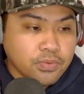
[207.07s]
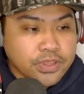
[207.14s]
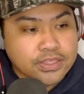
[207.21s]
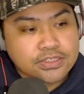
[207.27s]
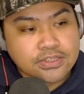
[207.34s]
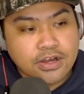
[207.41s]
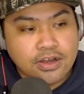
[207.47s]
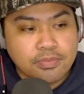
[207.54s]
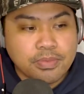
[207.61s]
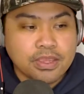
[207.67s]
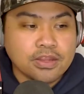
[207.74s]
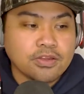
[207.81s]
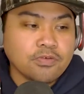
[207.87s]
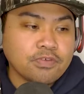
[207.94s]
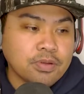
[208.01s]

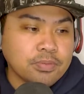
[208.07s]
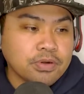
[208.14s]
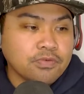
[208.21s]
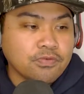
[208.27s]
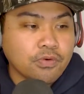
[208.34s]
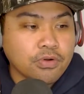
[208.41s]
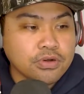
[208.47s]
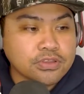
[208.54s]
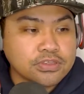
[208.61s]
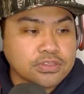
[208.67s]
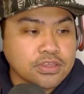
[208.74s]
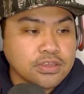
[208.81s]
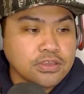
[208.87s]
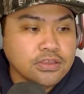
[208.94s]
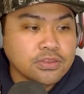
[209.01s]
tournament, November 4th
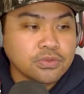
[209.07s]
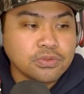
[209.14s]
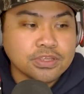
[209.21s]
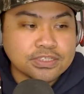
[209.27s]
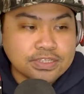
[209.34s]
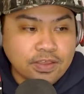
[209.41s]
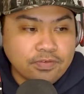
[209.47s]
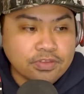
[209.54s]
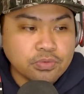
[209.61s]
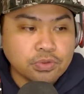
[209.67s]
through the 7th,